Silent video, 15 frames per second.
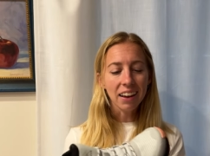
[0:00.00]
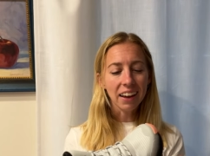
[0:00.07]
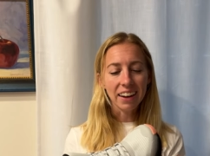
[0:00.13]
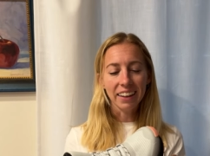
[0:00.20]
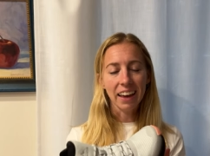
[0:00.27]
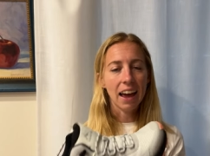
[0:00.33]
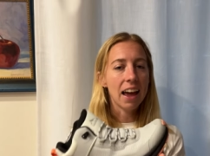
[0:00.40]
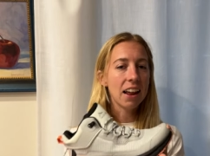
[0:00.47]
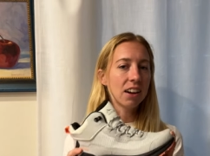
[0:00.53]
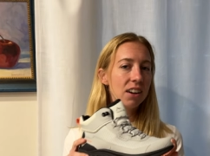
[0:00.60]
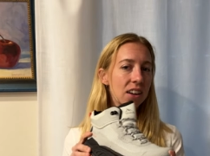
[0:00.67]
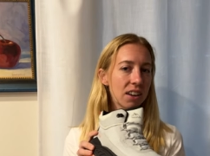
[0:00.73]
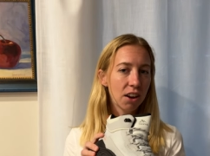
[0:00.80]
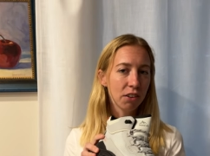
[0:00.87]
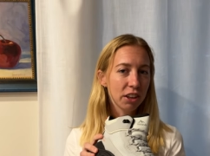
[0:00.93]
And again,
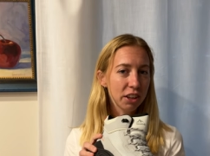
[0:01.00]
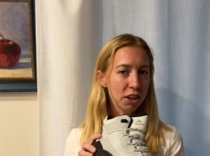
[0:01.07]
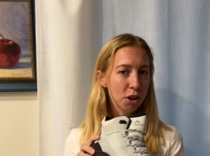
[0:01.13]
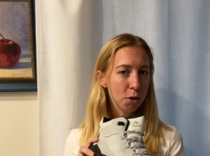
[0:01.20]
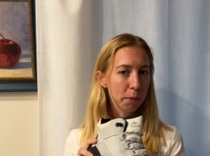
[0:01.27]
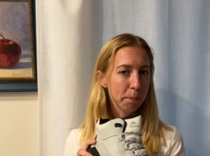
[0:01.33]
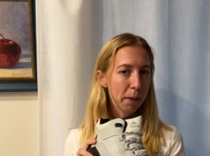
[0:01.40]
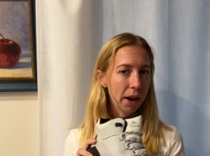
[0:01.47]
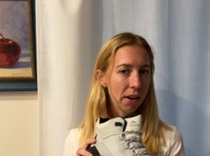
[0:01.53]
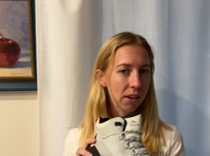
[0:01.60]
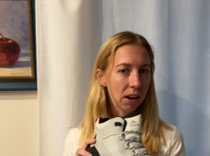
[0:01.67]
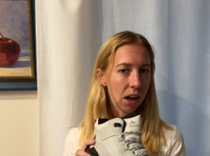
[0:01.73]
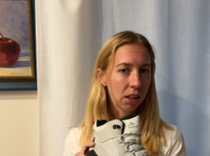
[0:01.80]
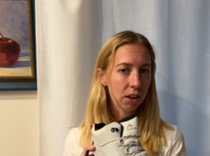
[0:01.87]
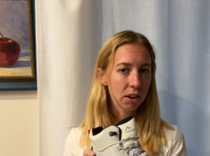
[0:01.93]
a really cute pair and
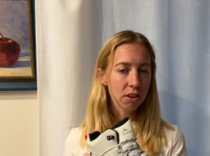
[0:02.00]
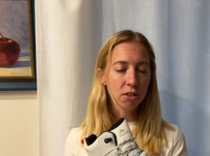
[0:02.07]
color.